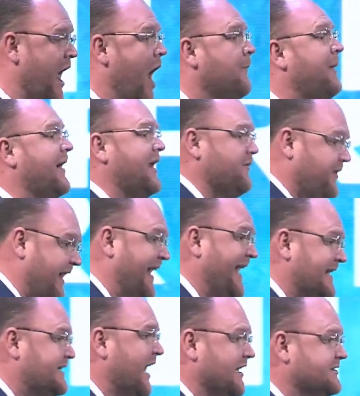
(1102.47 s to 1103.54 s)
But if he
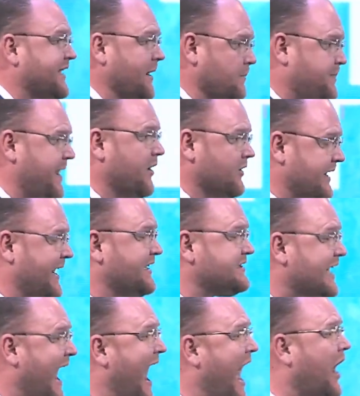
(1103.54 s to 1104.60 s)
doesn't build his
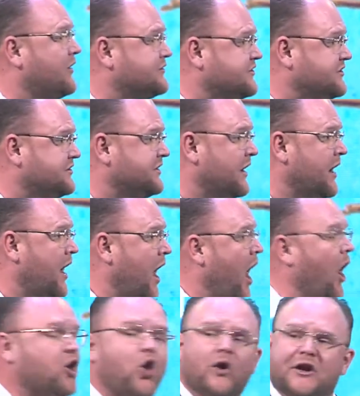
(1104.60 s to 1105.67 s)
house,
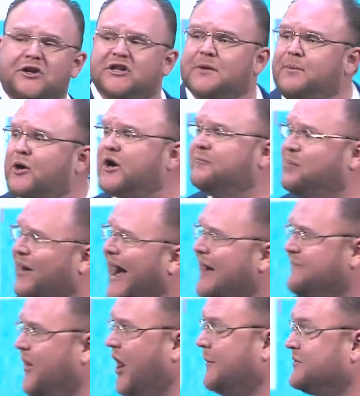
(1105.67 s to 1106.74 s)
according to the book of
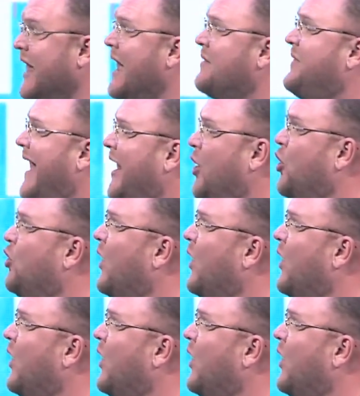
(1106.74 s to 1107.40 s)
Proverbs, they who